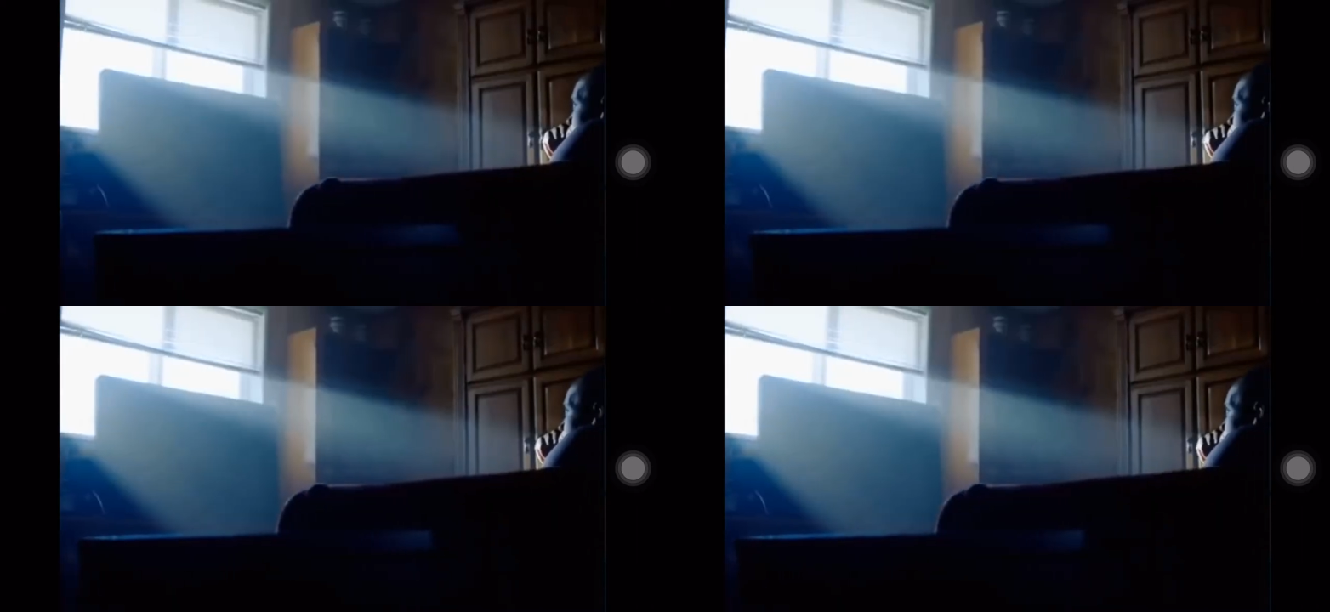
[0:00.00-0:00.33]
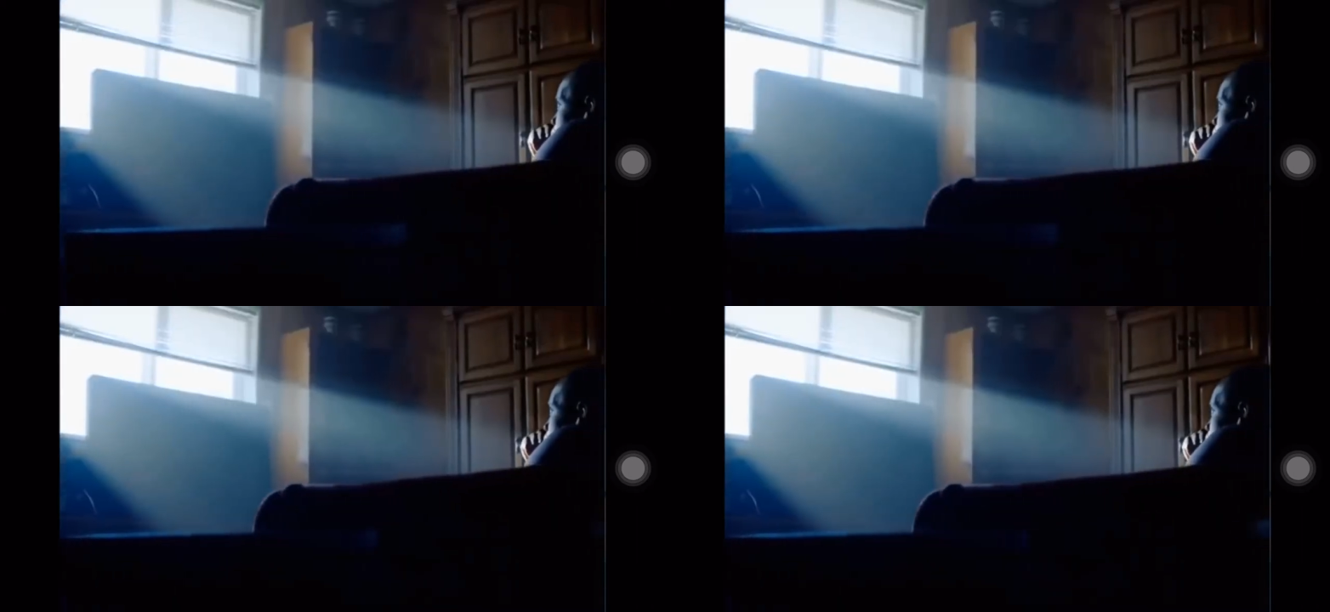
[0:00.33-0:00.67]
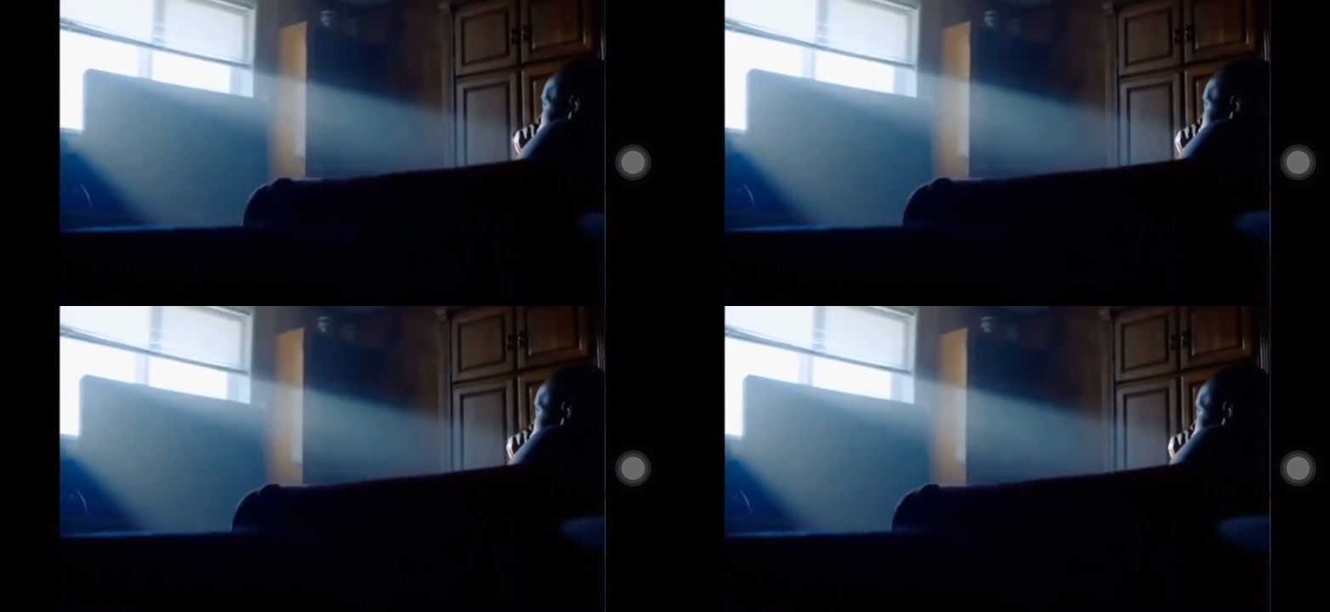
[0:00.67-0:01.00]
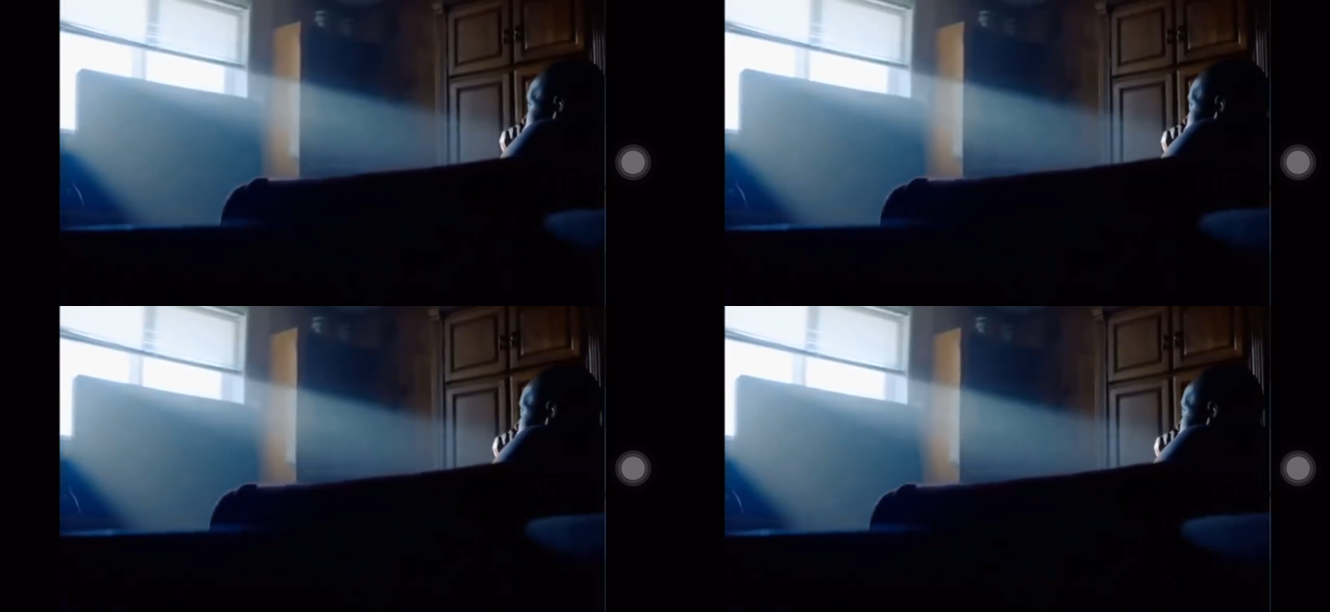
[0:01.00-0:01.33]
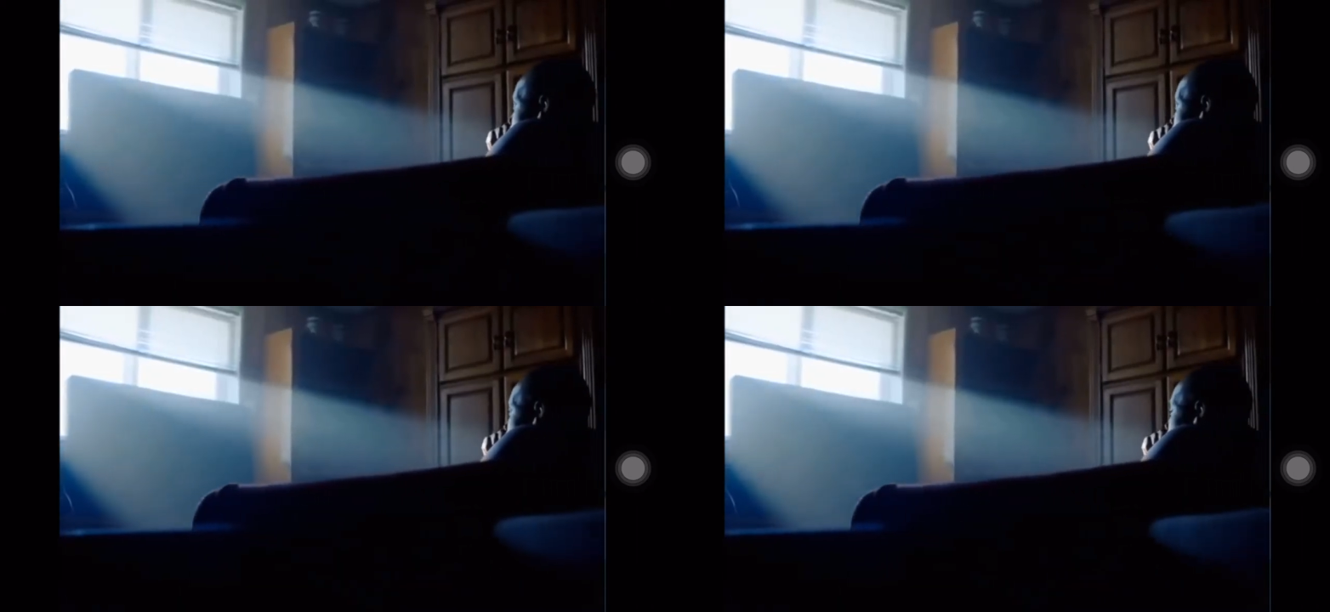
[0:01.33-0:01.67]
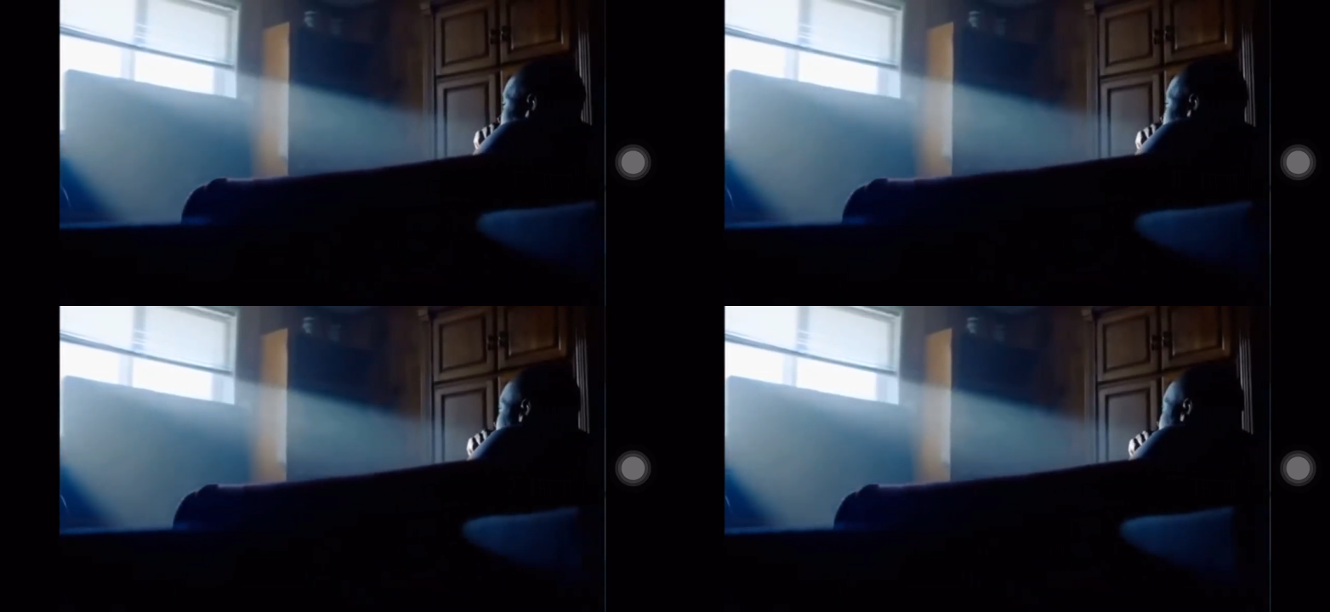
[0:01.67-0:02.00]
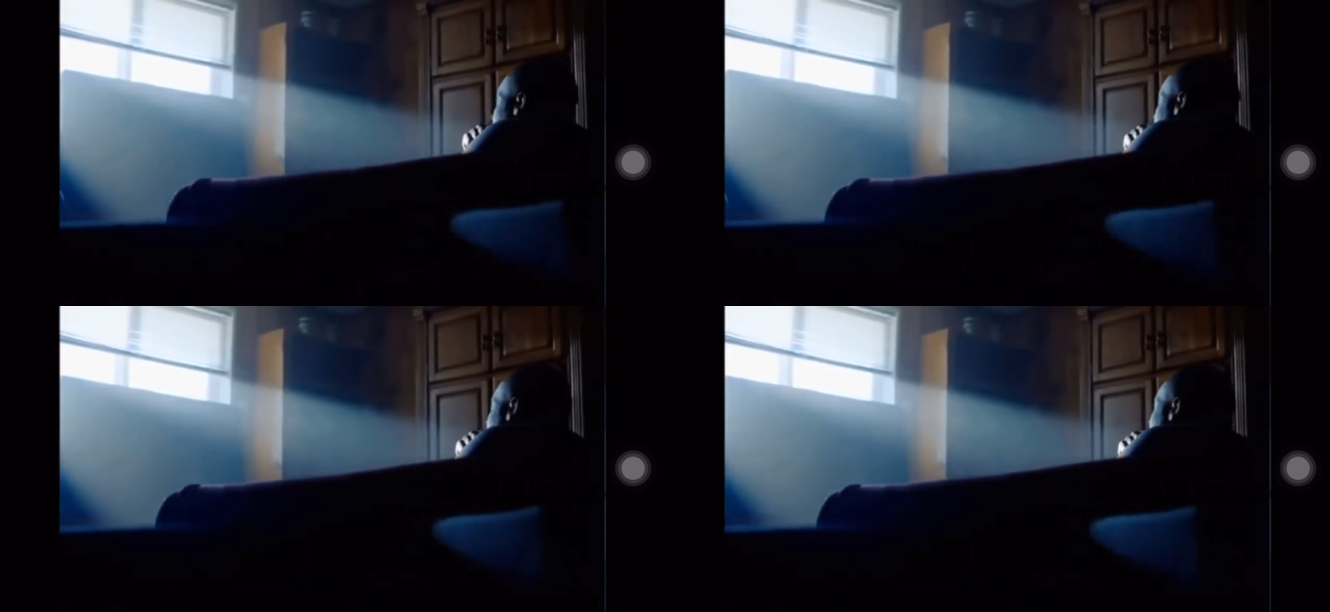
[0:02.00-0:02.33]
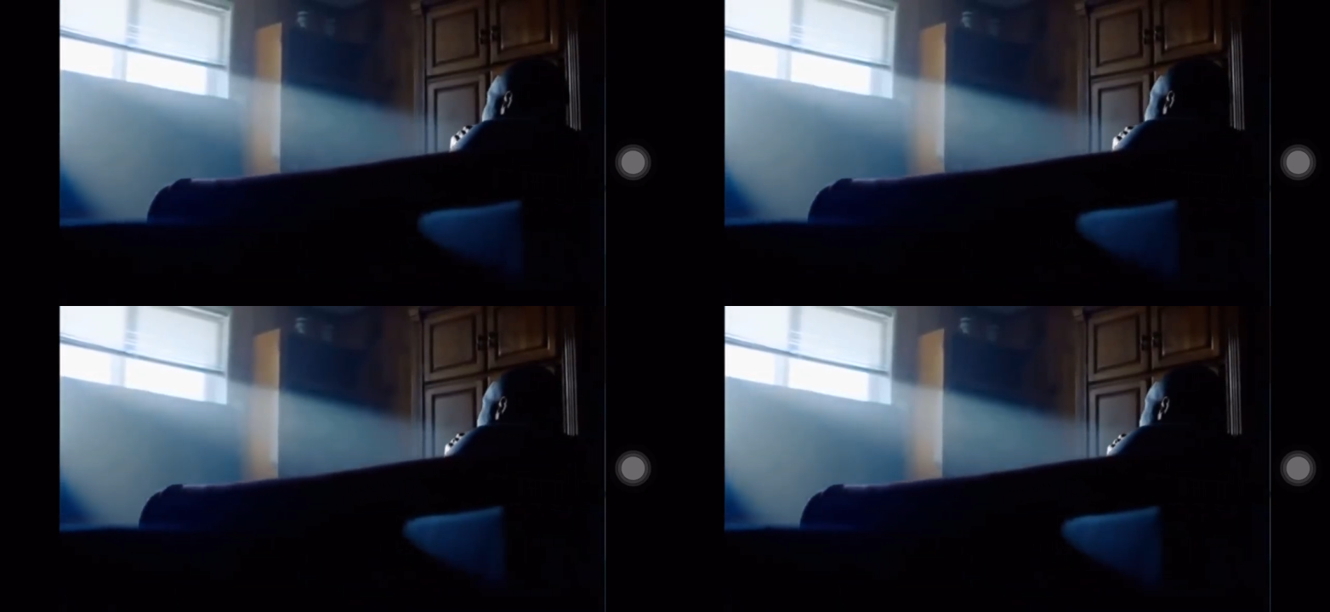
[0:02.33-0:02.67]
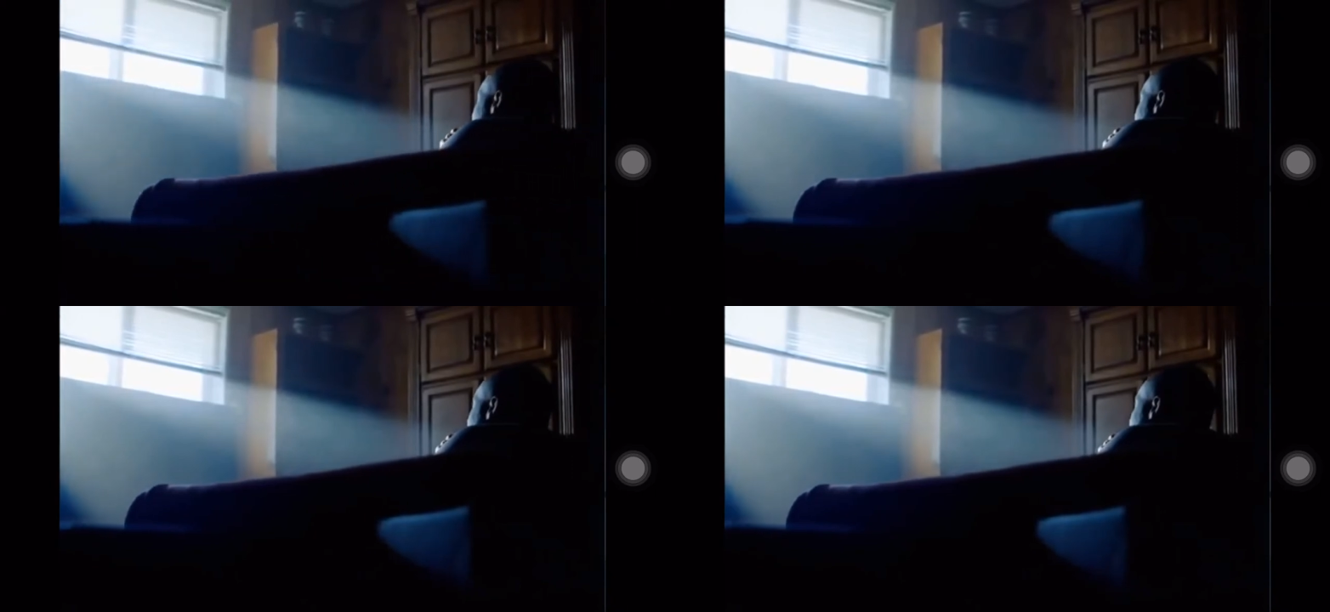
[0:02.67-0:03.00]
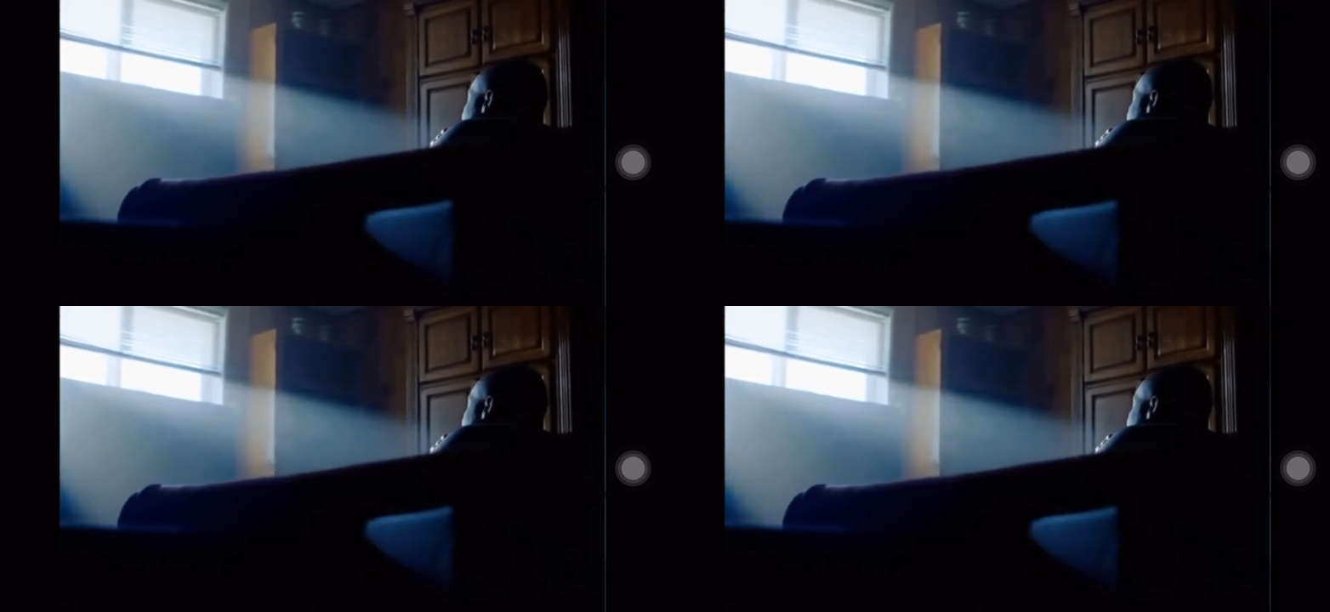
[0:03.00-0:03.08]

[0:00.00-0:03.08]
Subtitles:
Nobody's mouth can be seen.